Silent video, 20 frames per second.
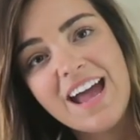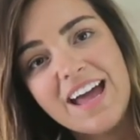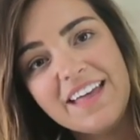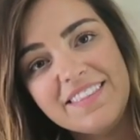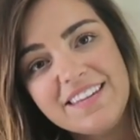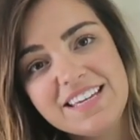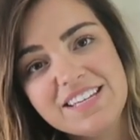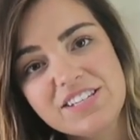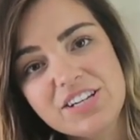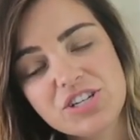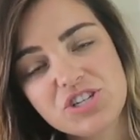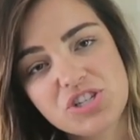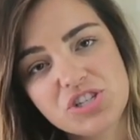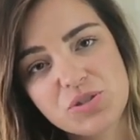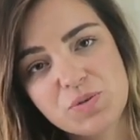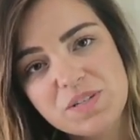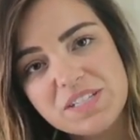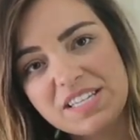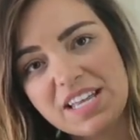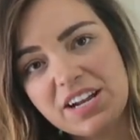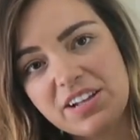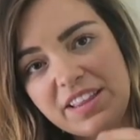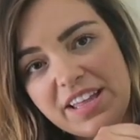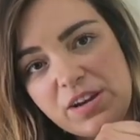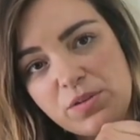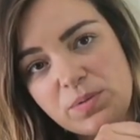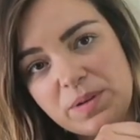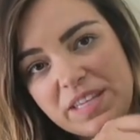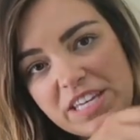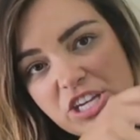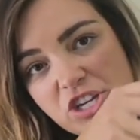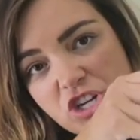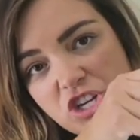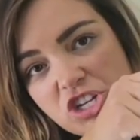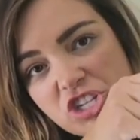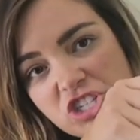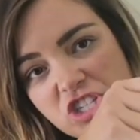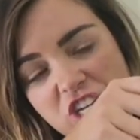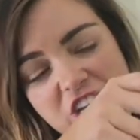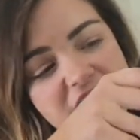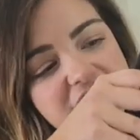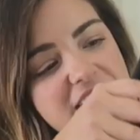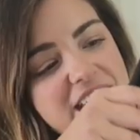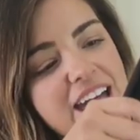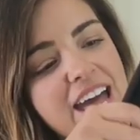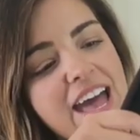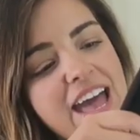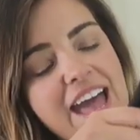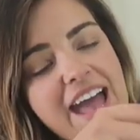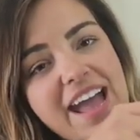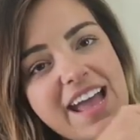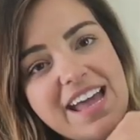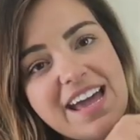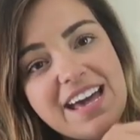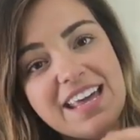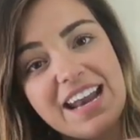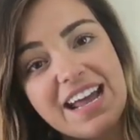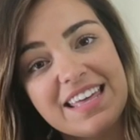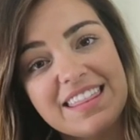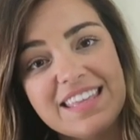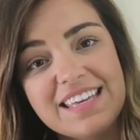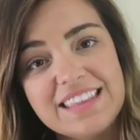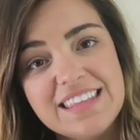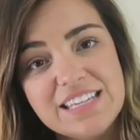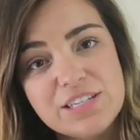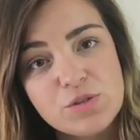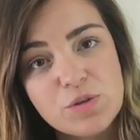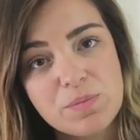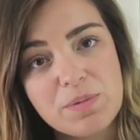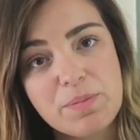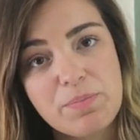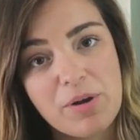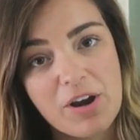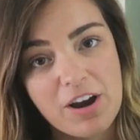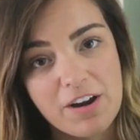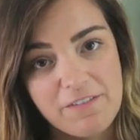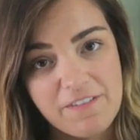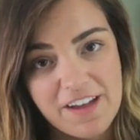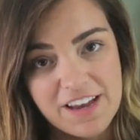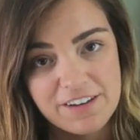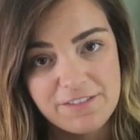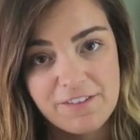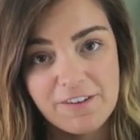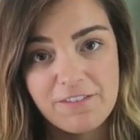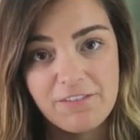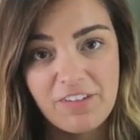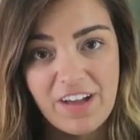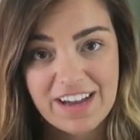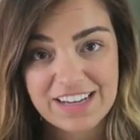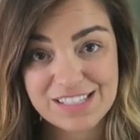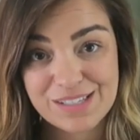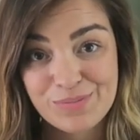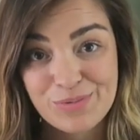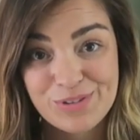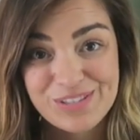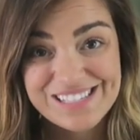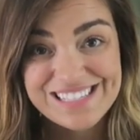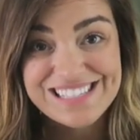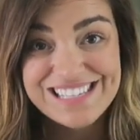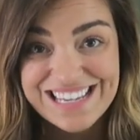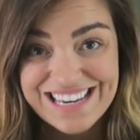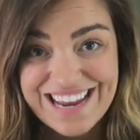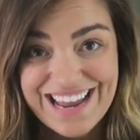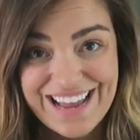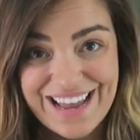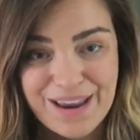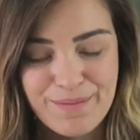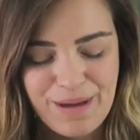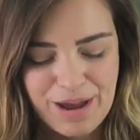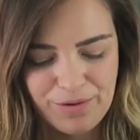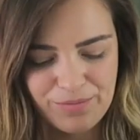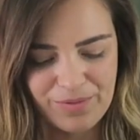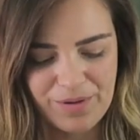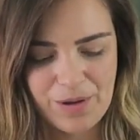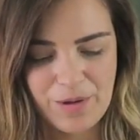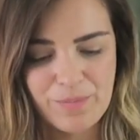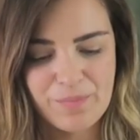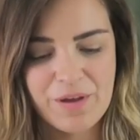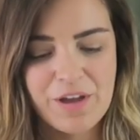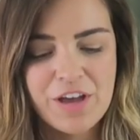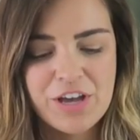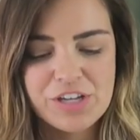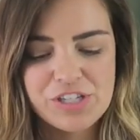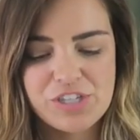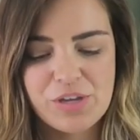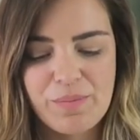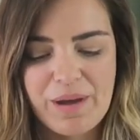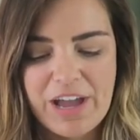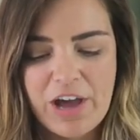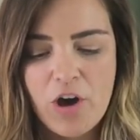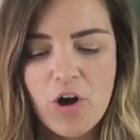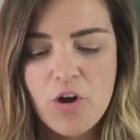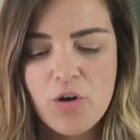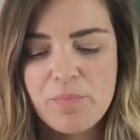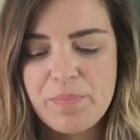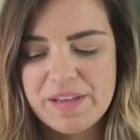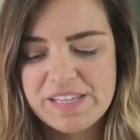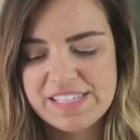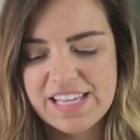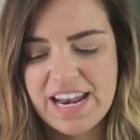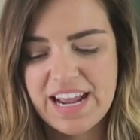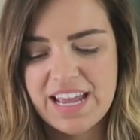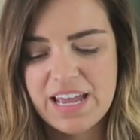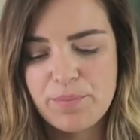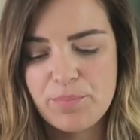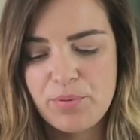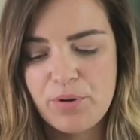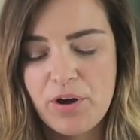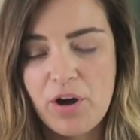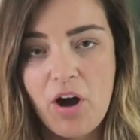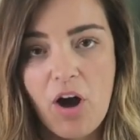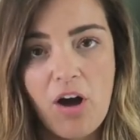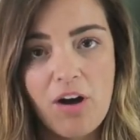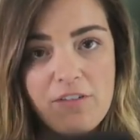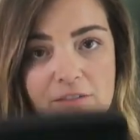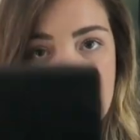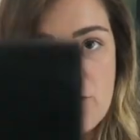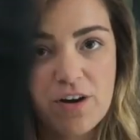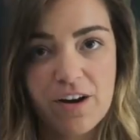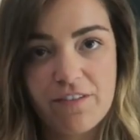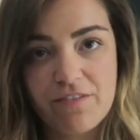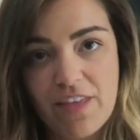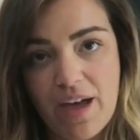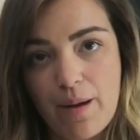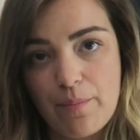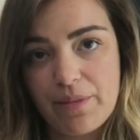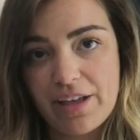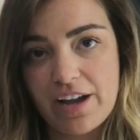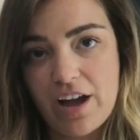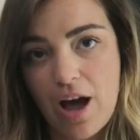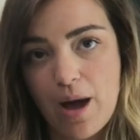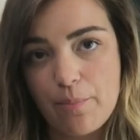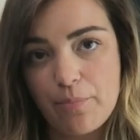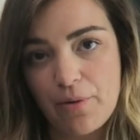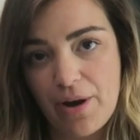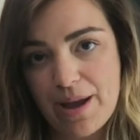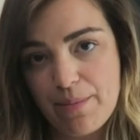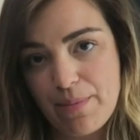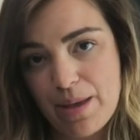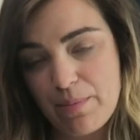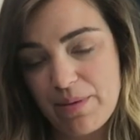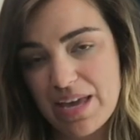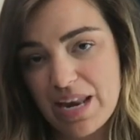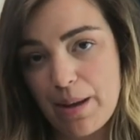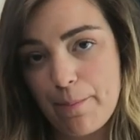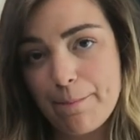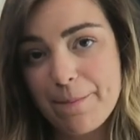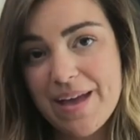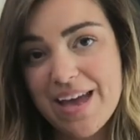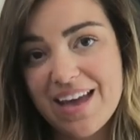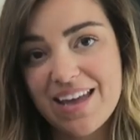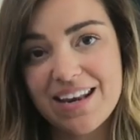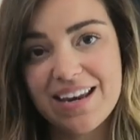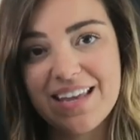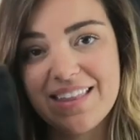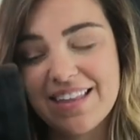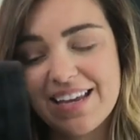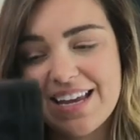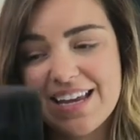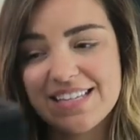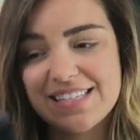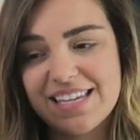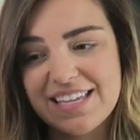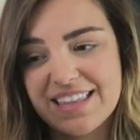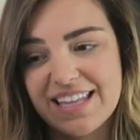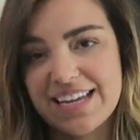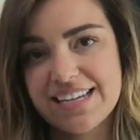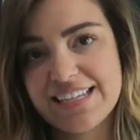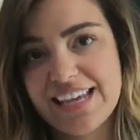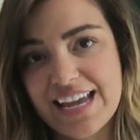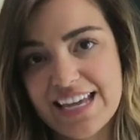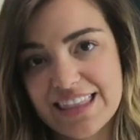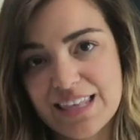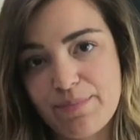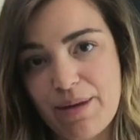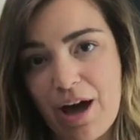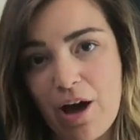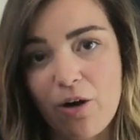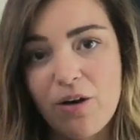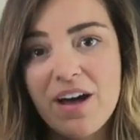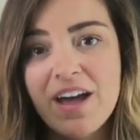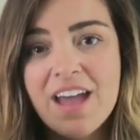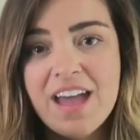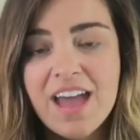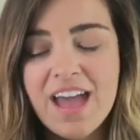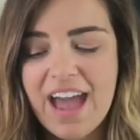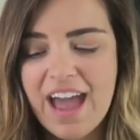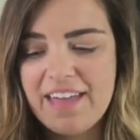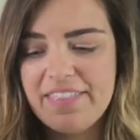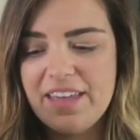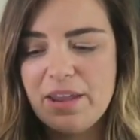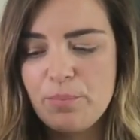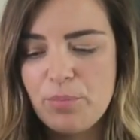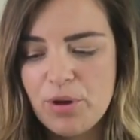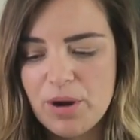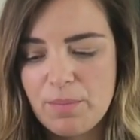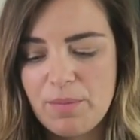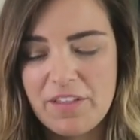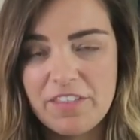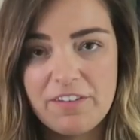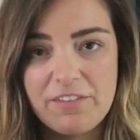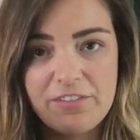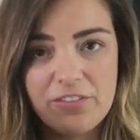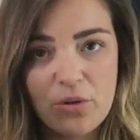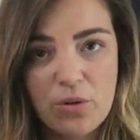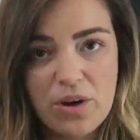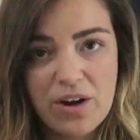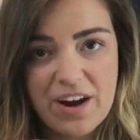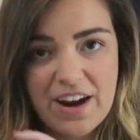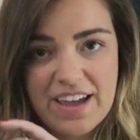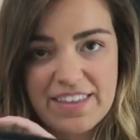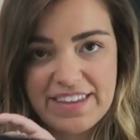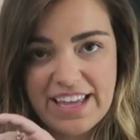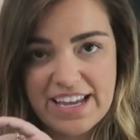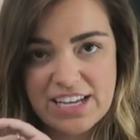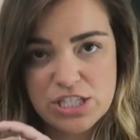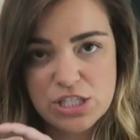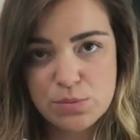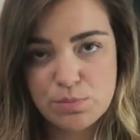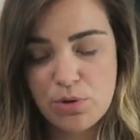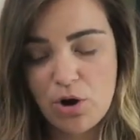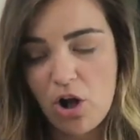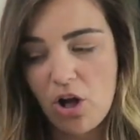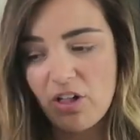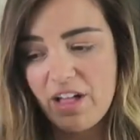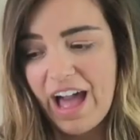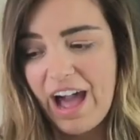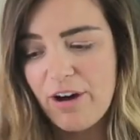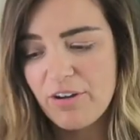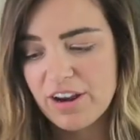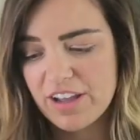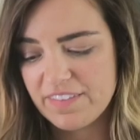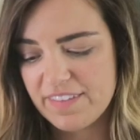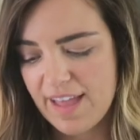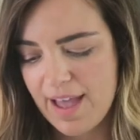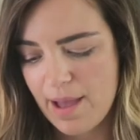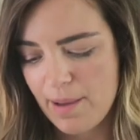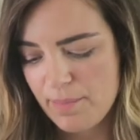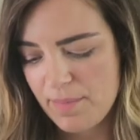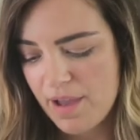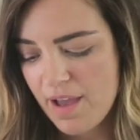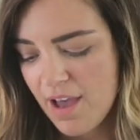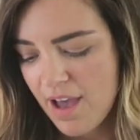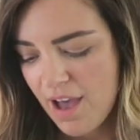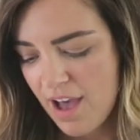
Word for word: And these are just the ones that are like really cushy, and I think these will be perfect for flexible seating in my room. So my hope is that I can put all four of them like upright, maybe in a bin, and the kids can like take them out and then put them on the floor and like sprawl out on them,